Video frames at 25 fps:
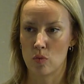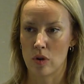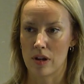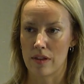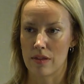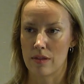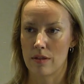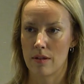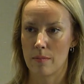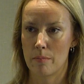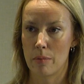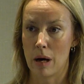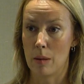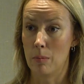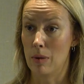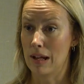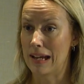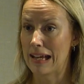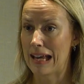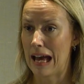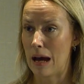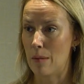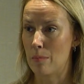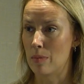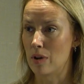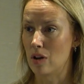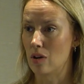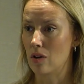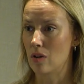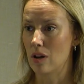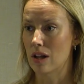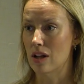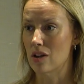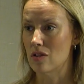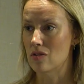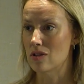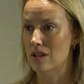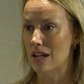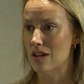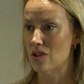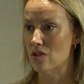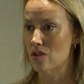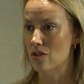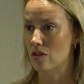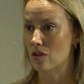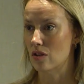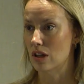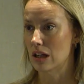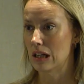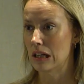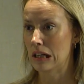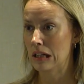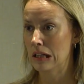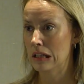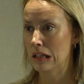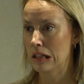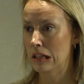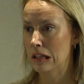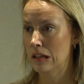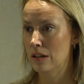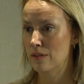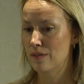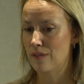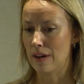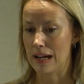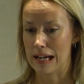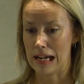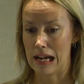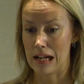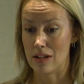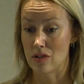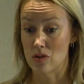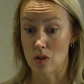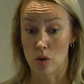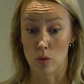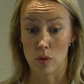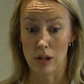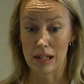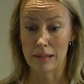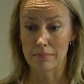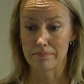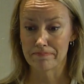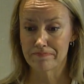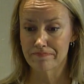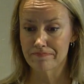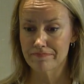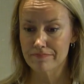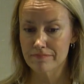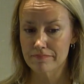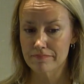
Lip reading: with public capital and concessionary finance only.